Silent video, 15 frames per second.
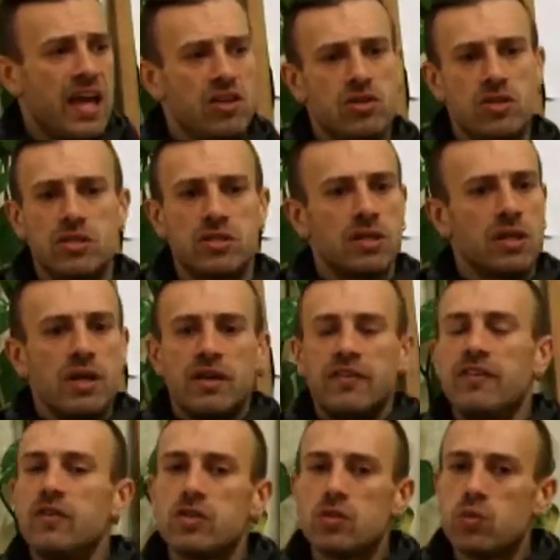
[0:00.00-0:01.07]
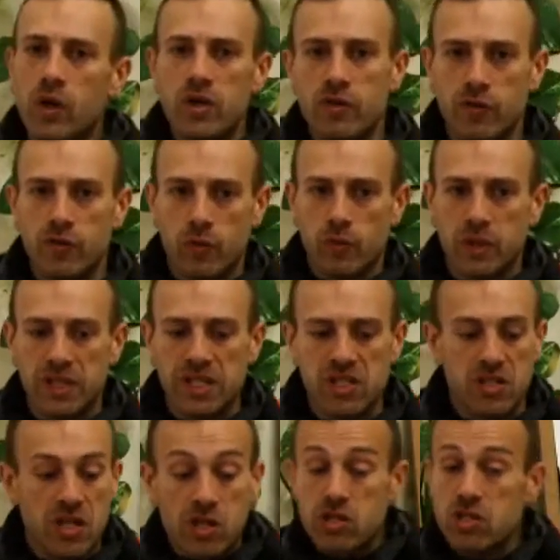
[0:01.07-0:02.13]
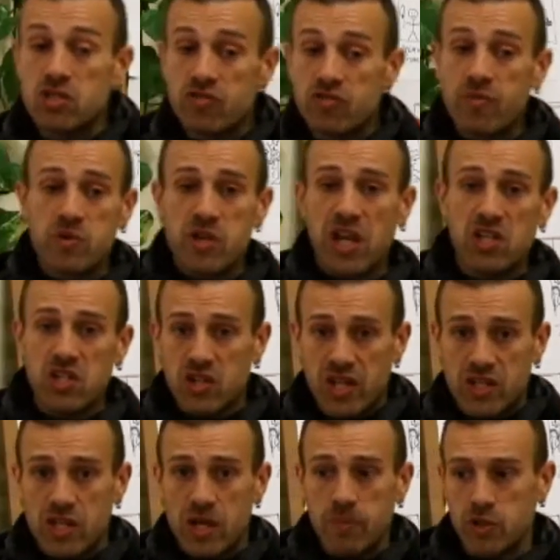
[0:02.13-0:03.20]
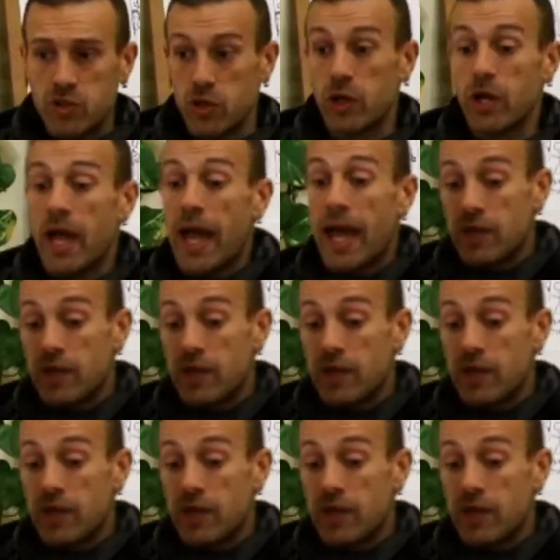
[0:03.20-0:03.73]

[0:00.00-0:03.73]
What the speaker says: and you just feel this wonderful release just from changing that temperature.